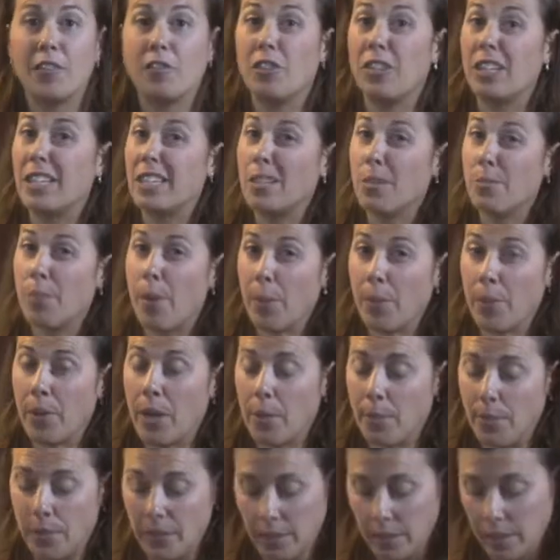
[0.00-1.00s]
And if you need to
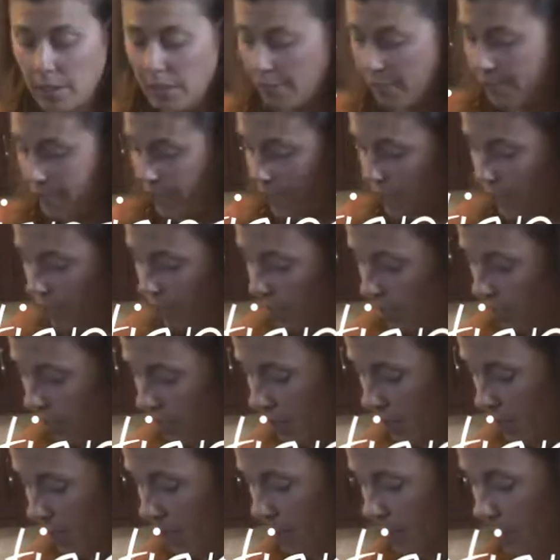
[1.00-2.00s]
bump it up a little
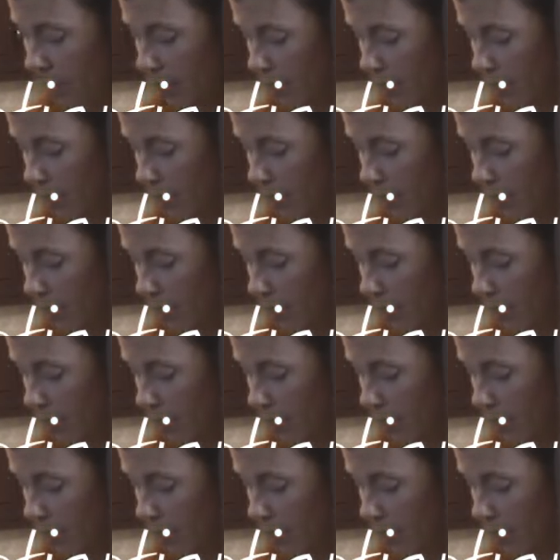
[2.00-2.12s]
further,